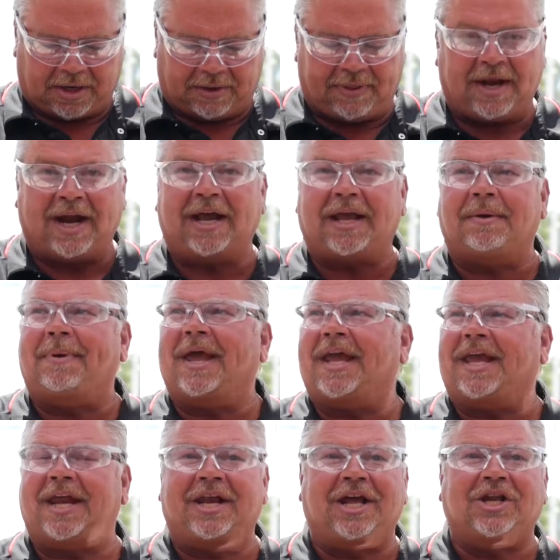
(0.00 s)
And then I can
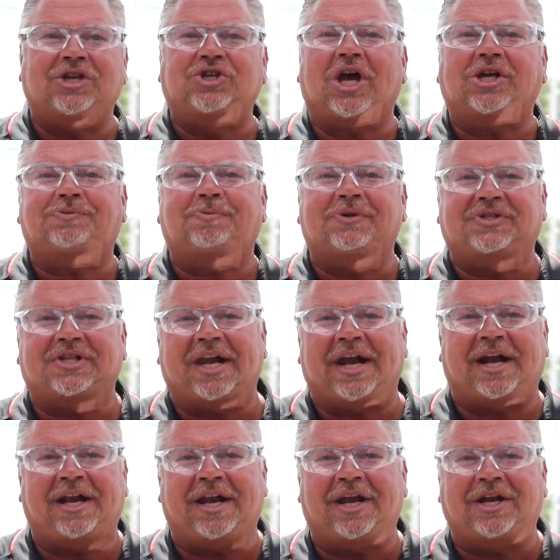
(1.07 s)
make any adjustments that
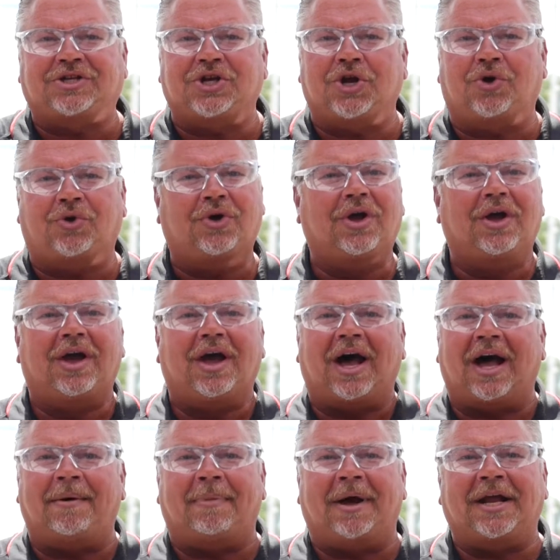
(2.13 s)
I need to
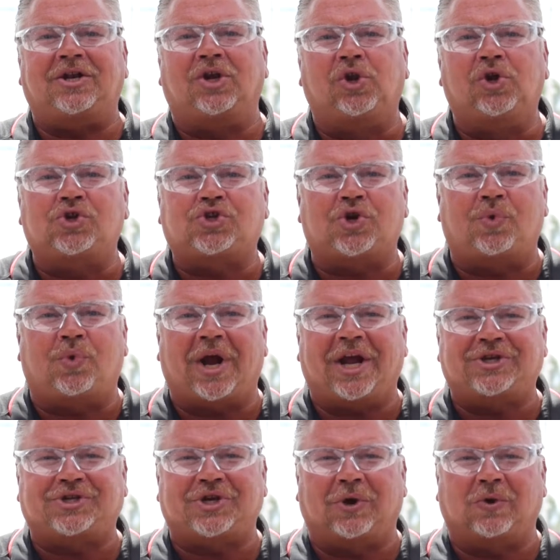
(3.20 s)
on my dilution
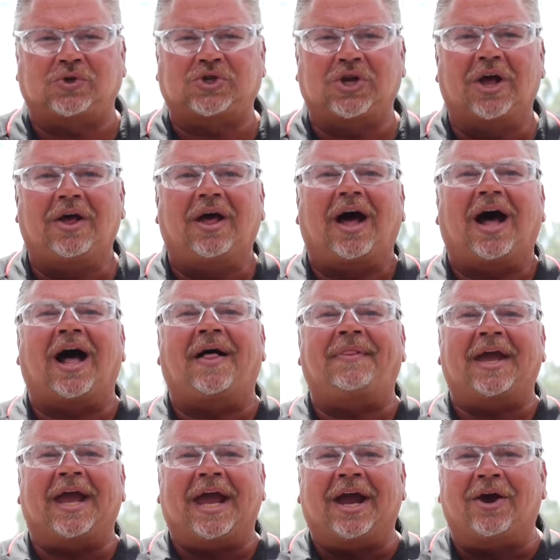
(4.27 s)
ratios, on
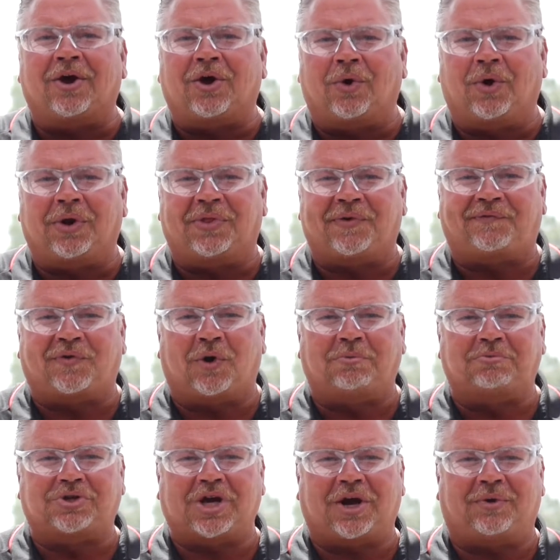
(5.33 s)
the air going to the
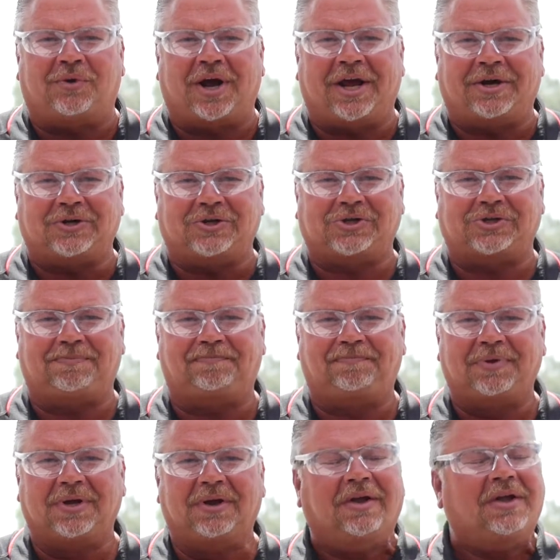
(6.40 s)
foam generators.
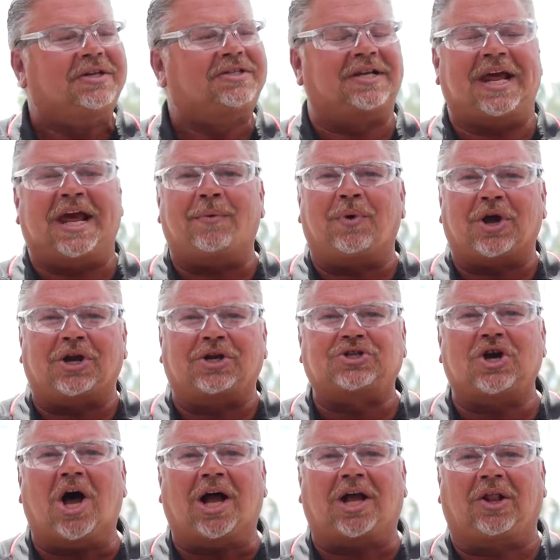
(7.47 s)
Today we're going to
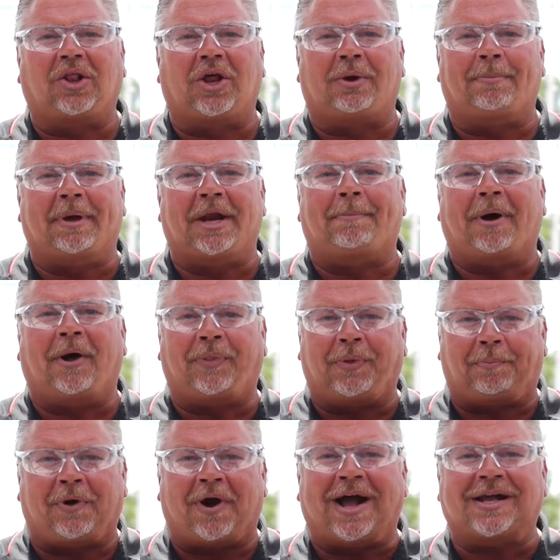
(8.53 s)
talk a little bit about the
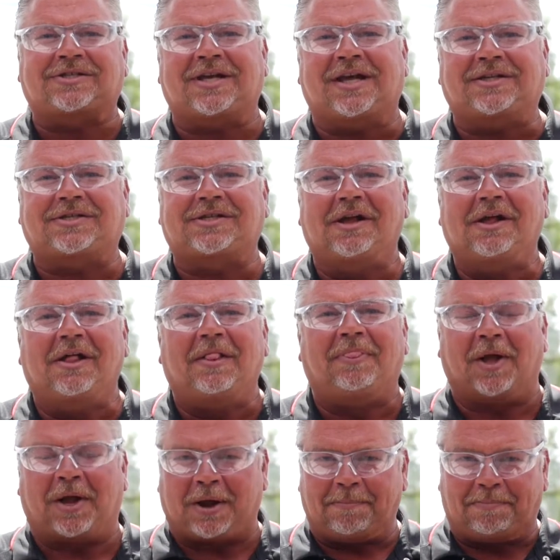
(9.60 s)
process,
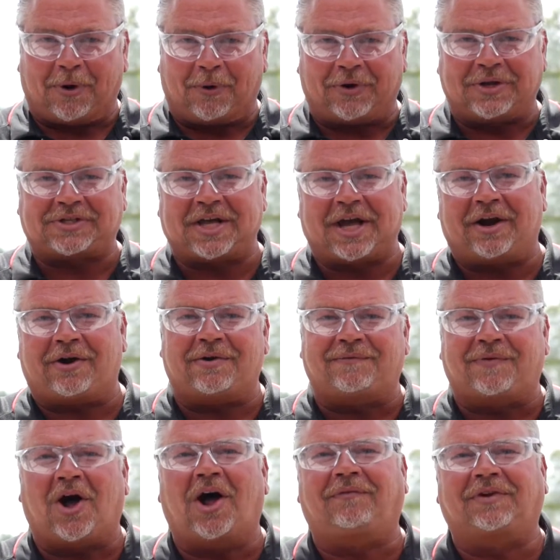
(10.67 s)
the components that are
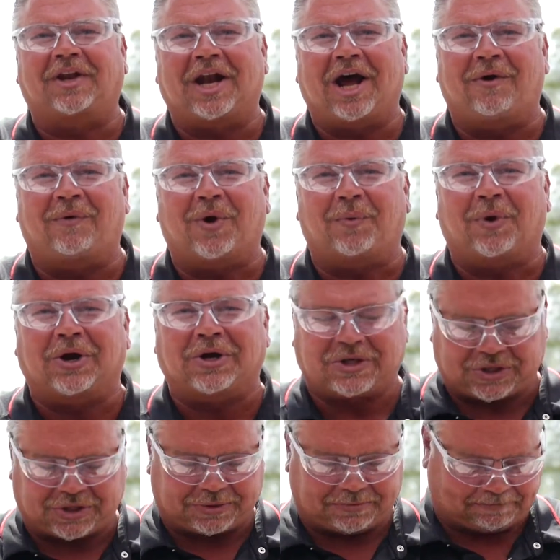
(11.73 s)
involved and how it
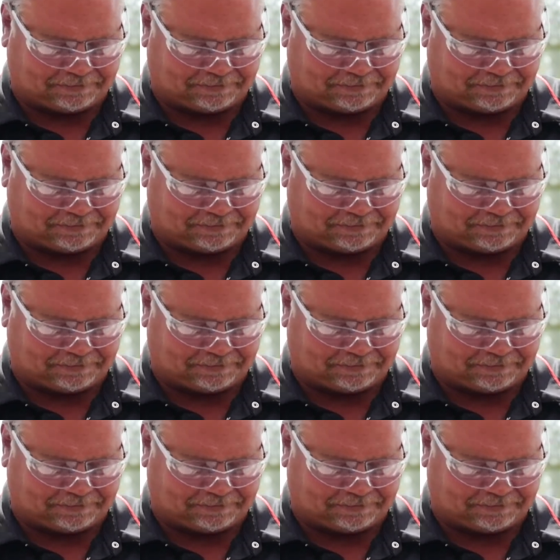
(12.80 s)
works.